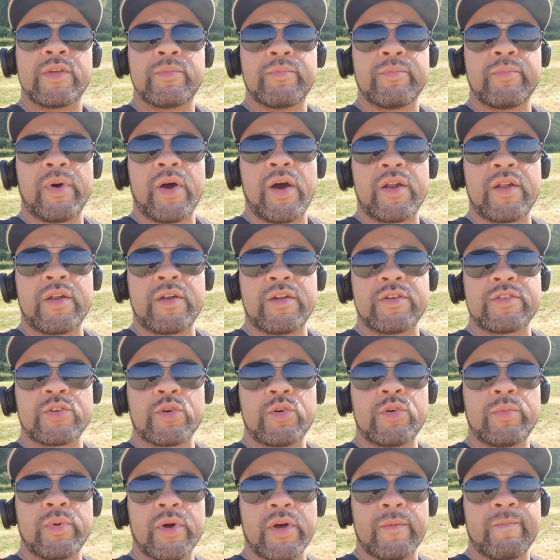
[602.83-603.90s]
It's burning us
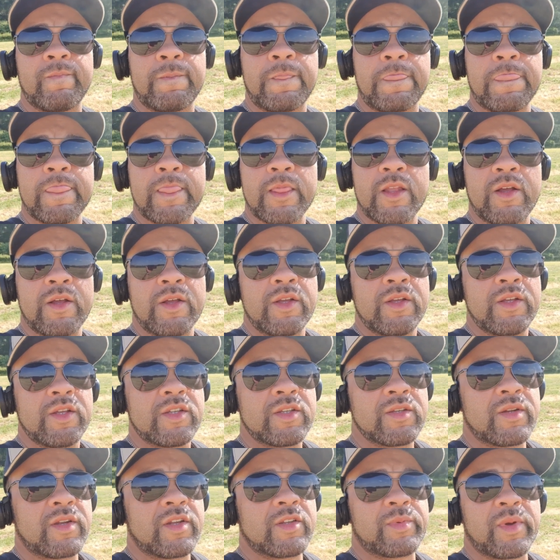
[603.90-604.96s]
all, but
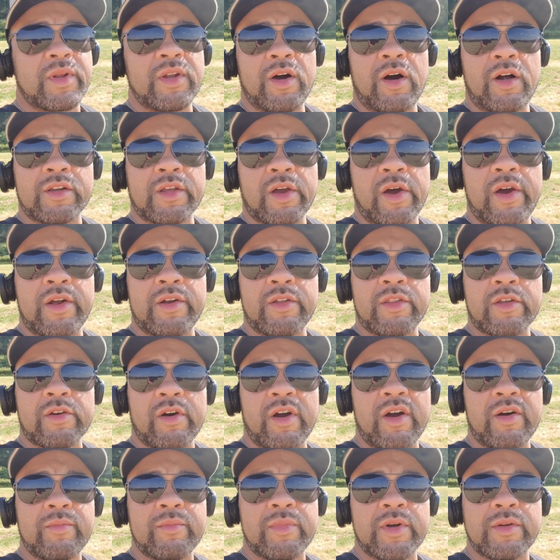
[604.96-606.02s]
and it's been hard going on the
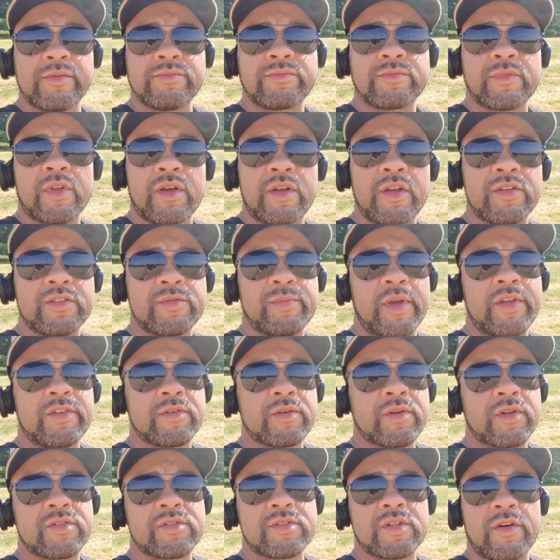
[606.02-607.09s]
ground, but there's been some
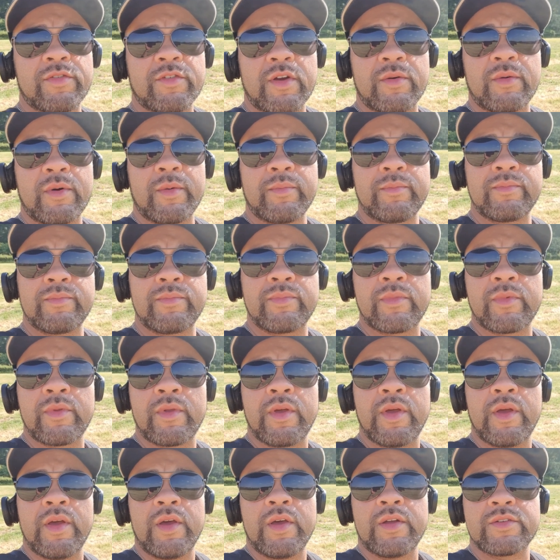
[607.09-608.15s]
good stuff come up.
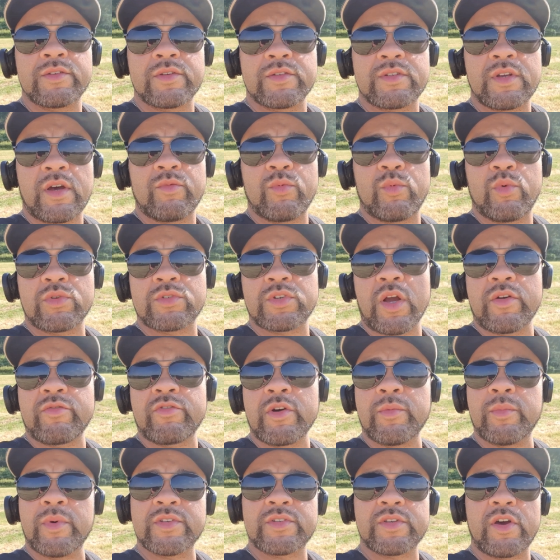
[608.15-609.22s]
Just haven't walked over
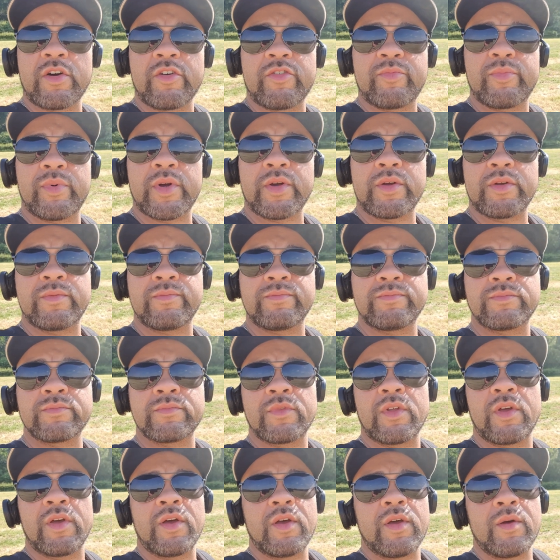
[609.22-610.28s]
it myself, but
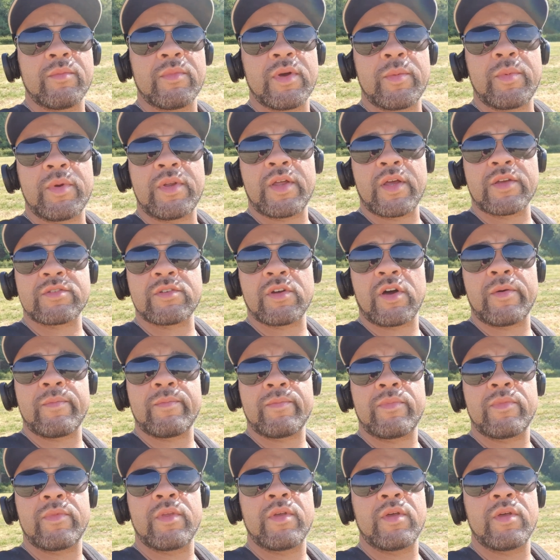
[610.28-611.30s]
maybe next time.